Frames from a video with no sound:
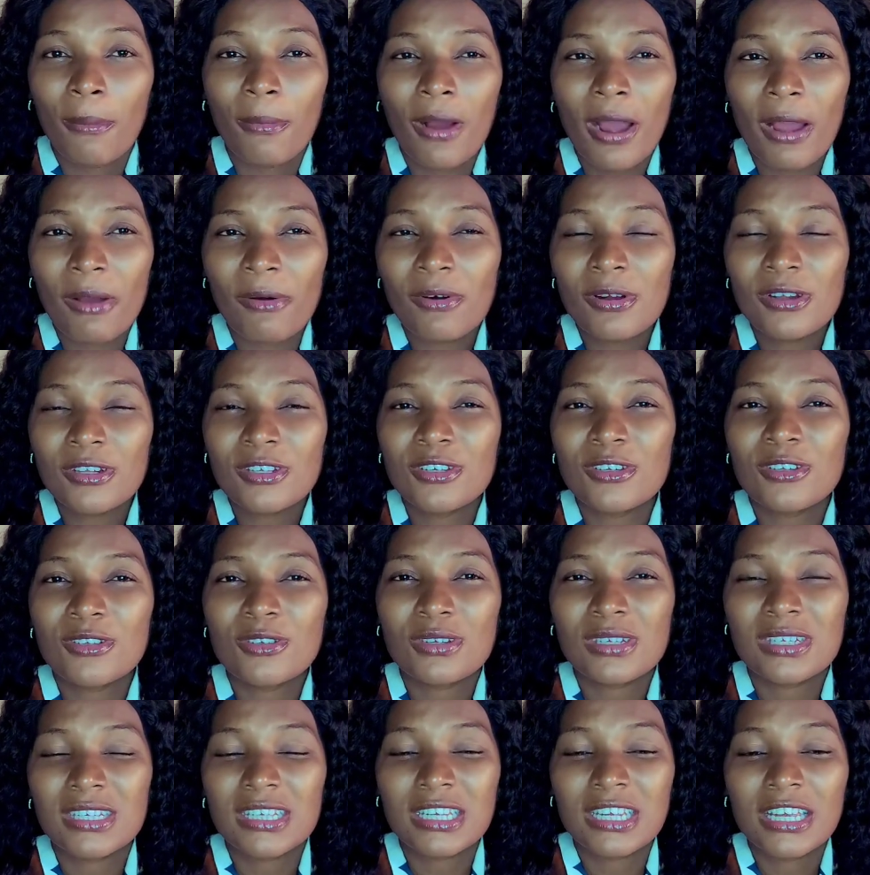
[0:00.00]
But I want you
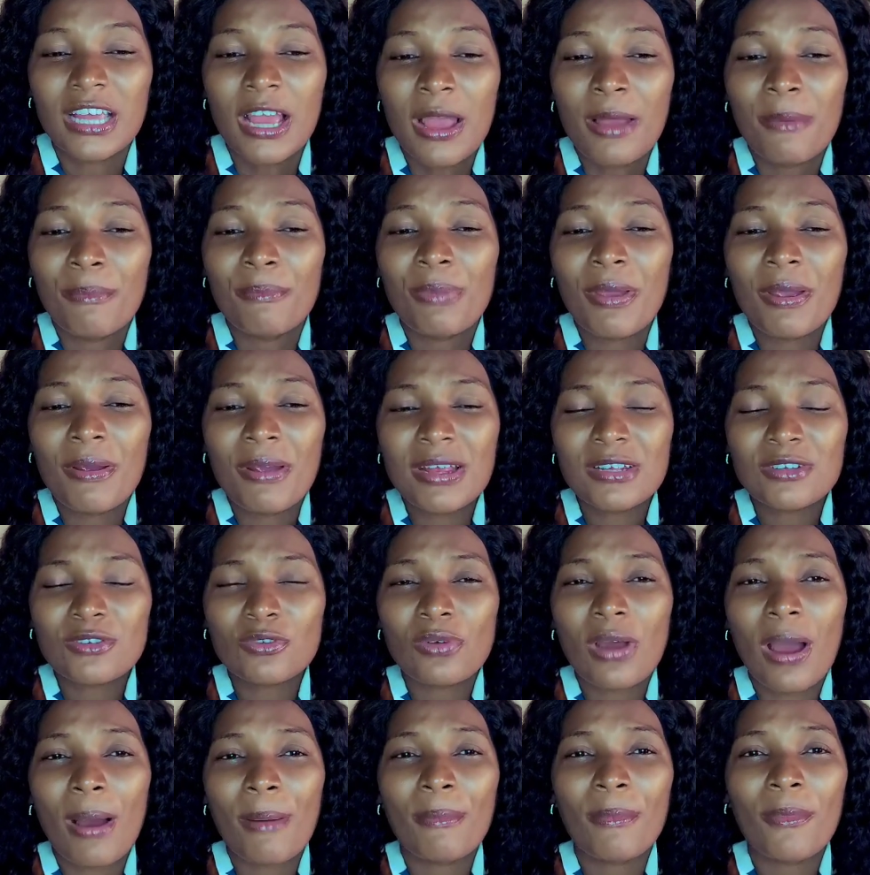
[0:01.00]
to see parents
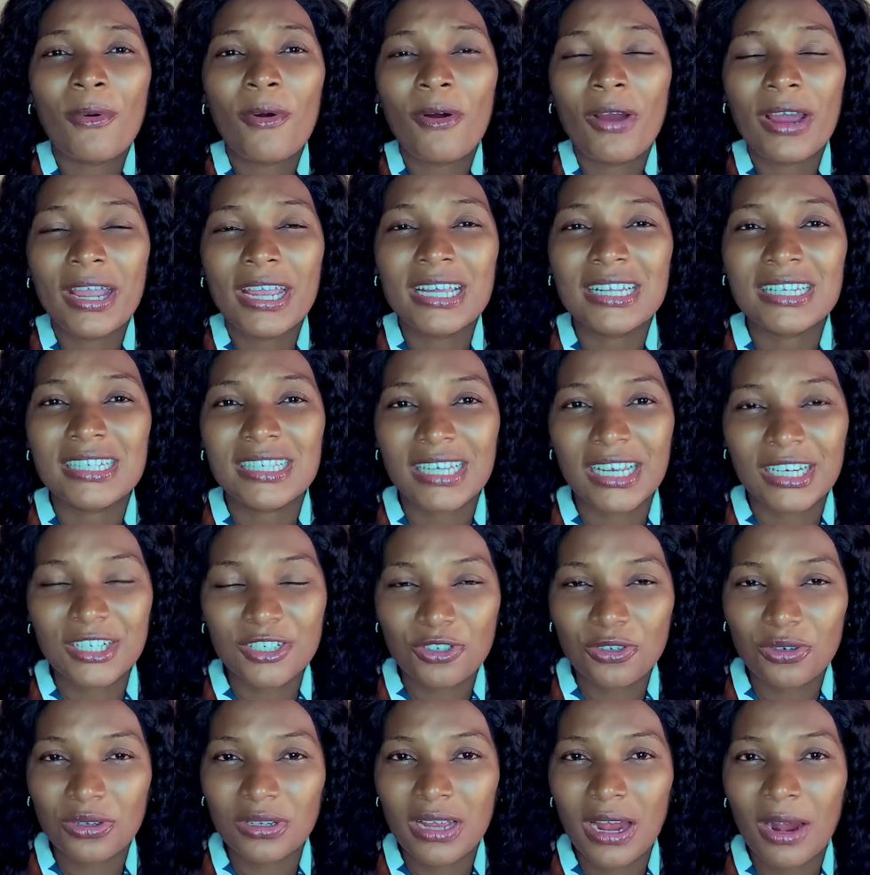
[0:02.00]
who are more
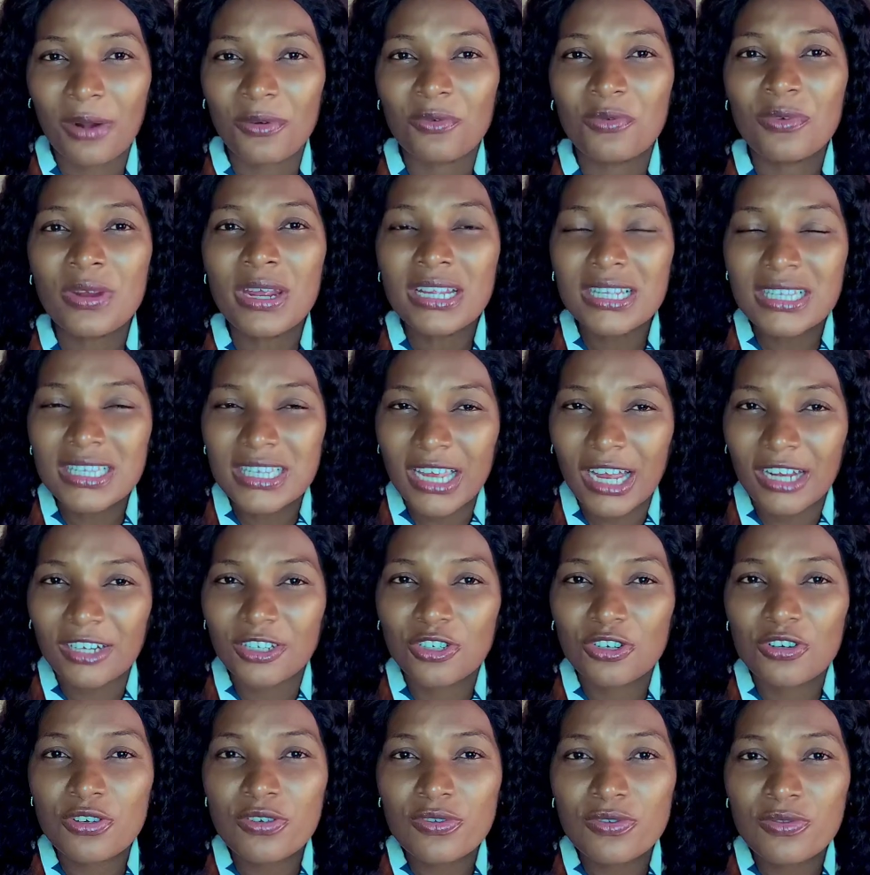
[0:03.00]
intentional raise their
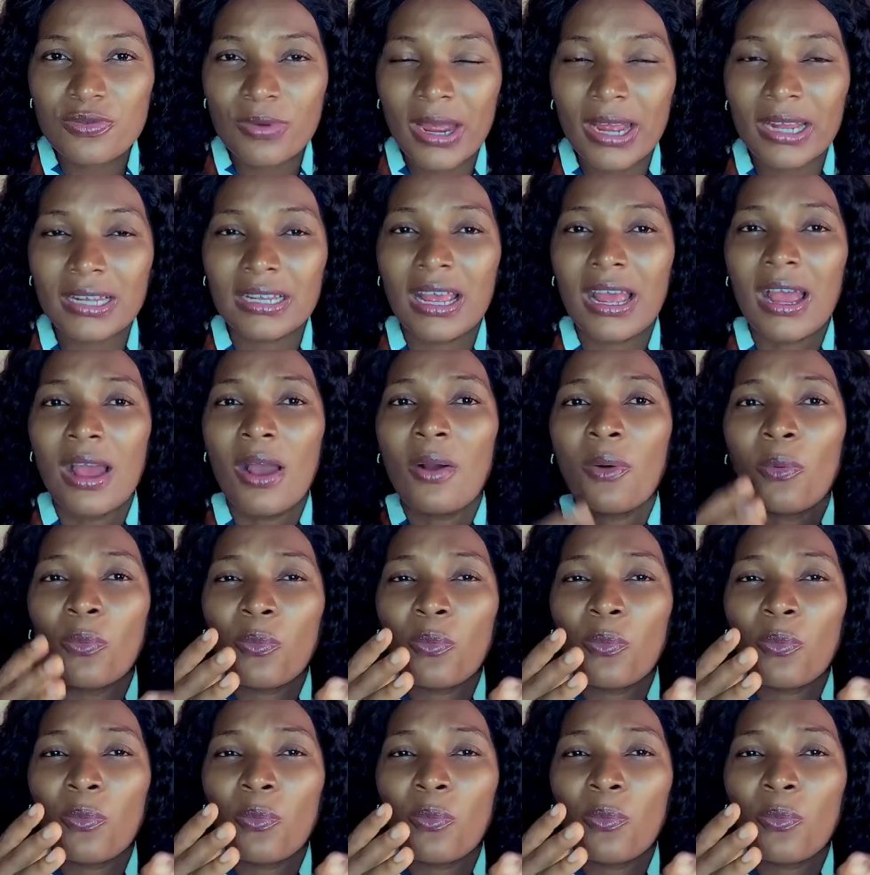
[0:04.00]
children